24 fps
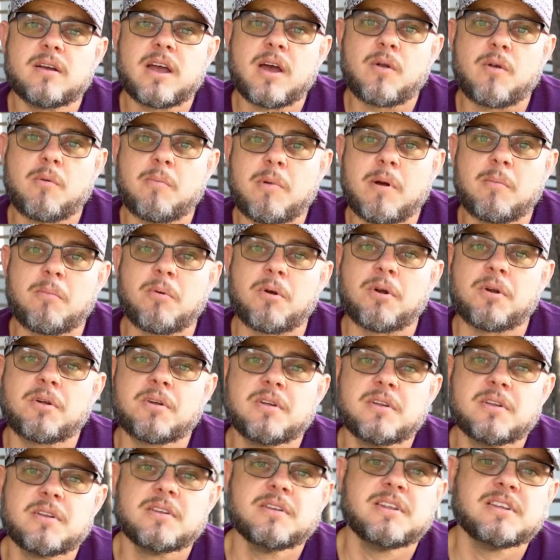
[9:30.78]
And remember,
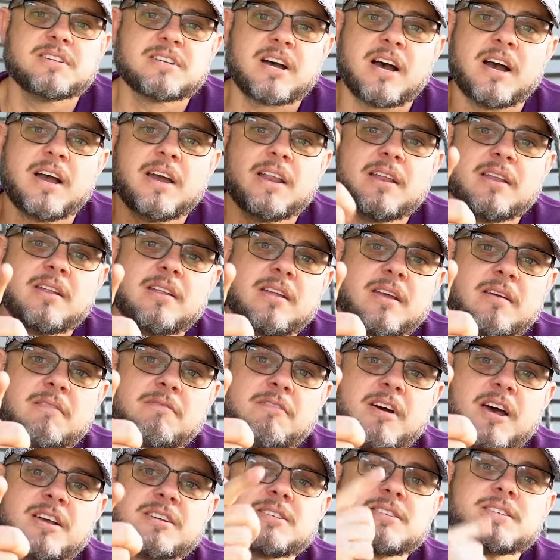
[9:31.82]
design,
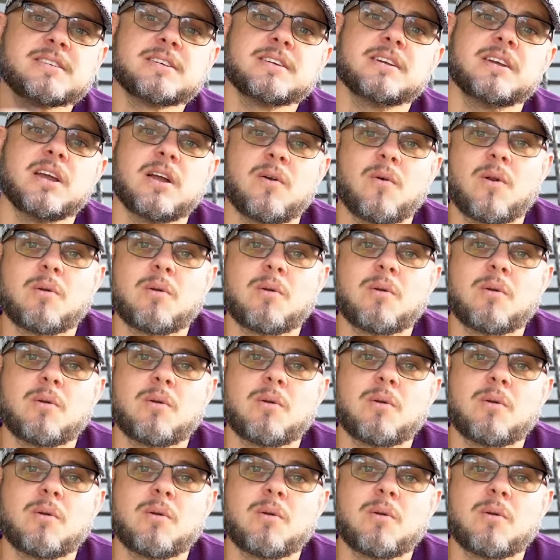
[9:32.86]
invest, and